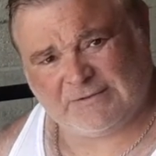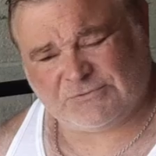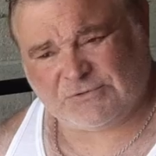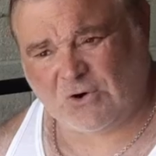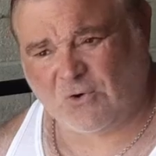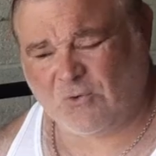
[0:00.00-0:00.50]

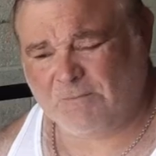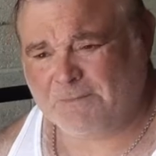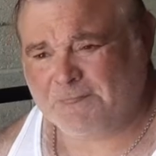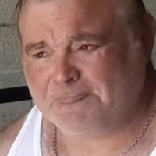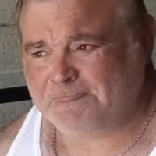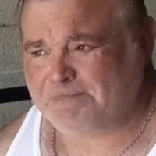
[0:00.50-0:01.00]
So
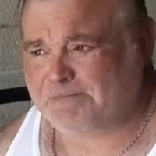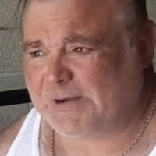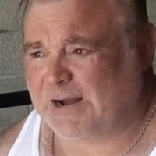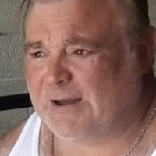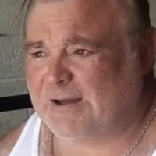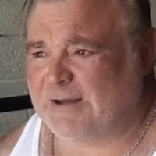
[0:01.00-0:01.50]

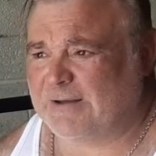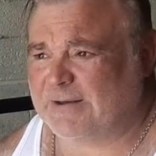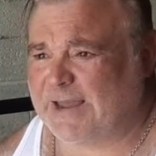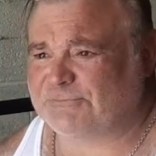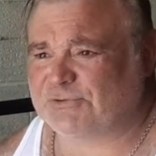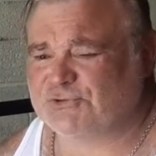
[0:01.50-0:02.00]

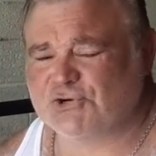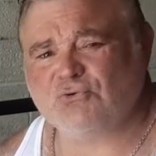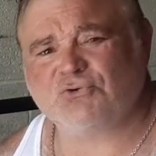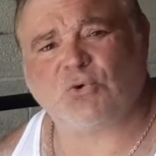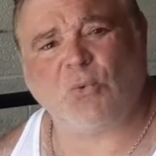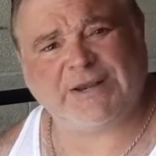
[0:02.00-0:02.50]
after June
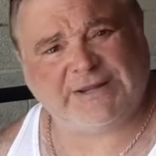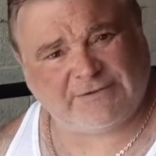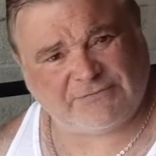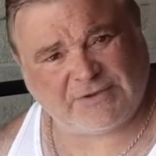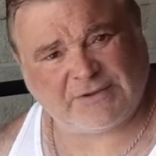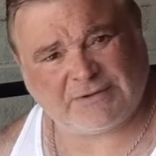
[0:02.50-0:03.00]
20th,
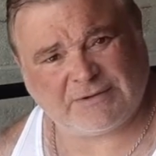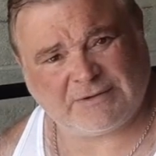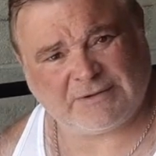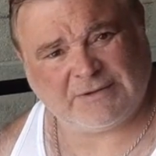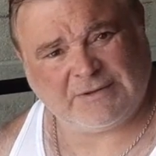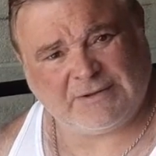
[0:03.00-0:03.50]

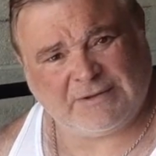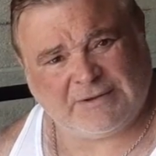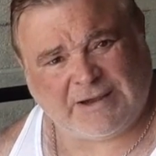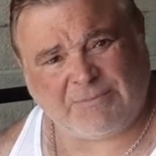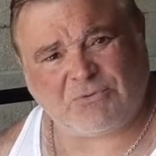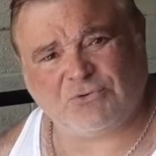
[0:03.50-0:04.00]

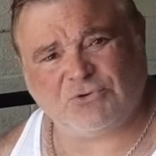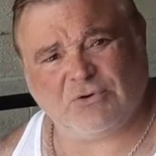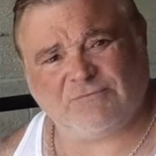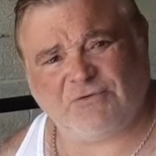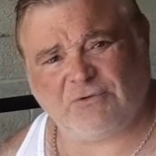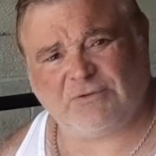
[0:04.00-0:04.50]
I'm going to do
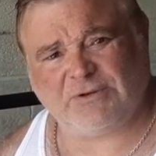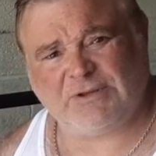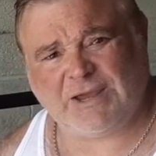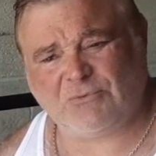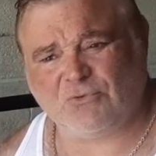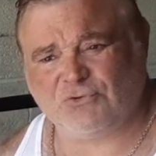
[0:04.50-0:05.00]

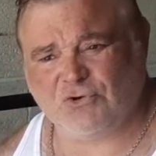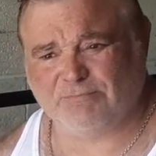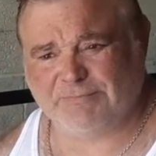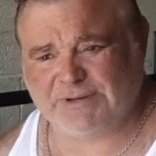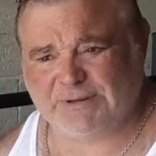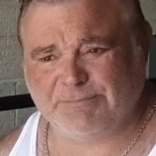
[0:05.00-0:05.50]
a
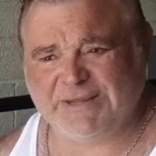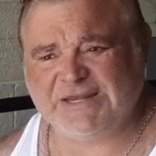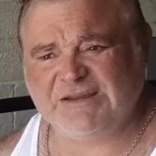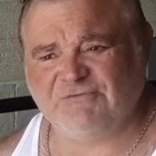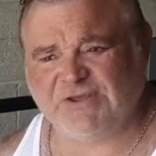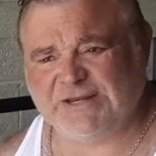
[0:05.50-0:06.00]

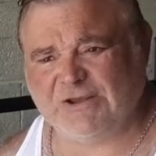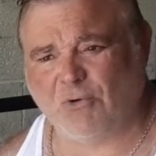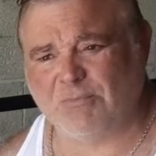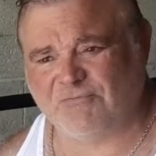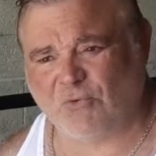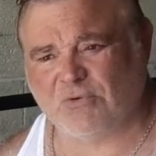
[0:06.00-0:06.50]
mini video
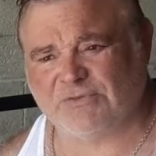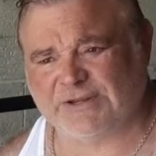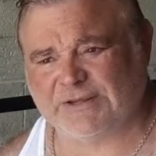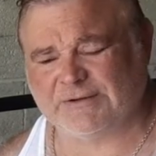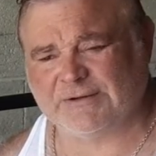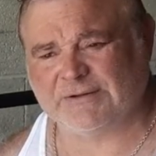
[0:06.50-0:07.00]
before
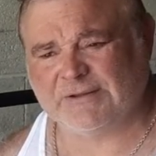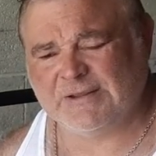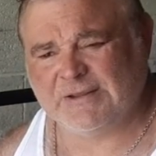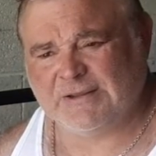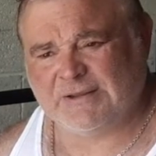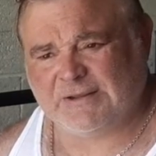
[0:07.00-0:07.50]
then,
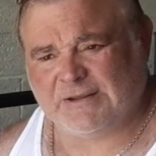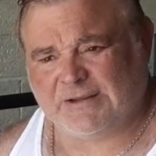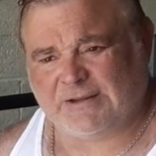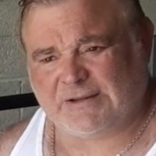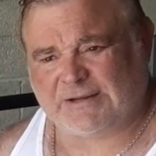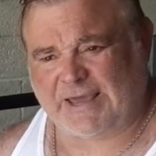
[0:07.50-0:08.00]

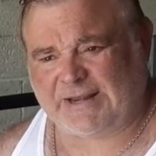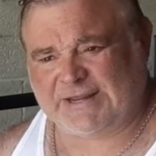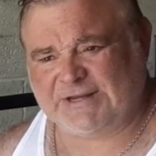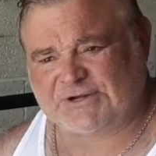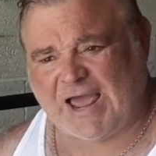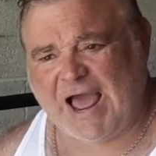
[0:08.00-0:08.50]
kind of
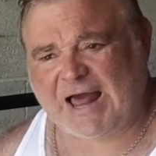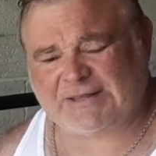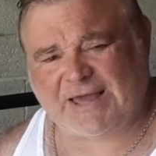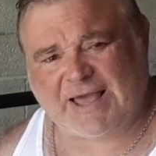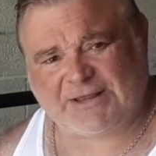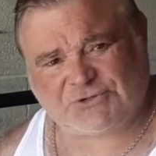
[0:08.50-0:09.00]
hit the
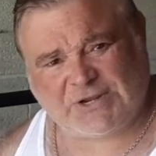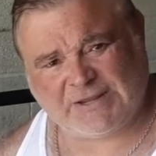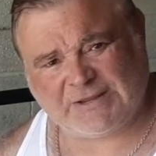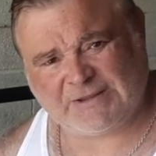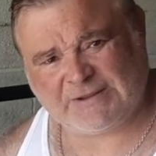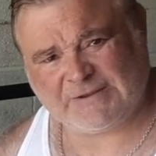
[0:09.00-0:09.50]
highlights,
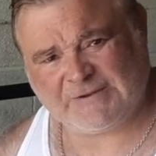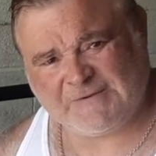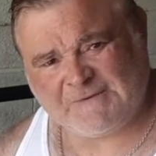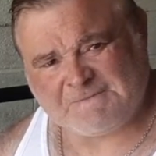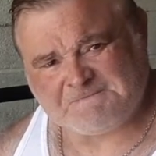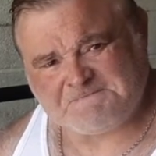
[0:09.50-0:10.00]

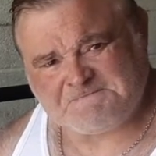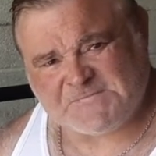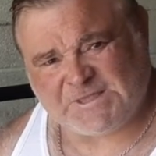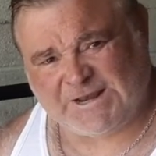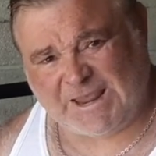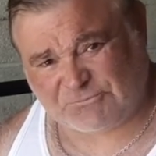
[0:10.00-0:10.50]

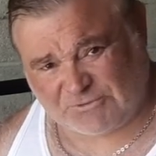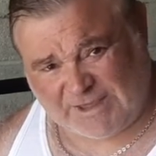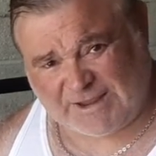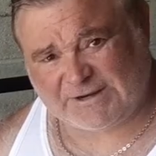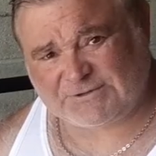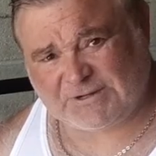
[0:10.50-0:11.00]
and after
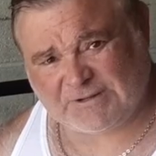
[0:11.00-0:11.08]
that,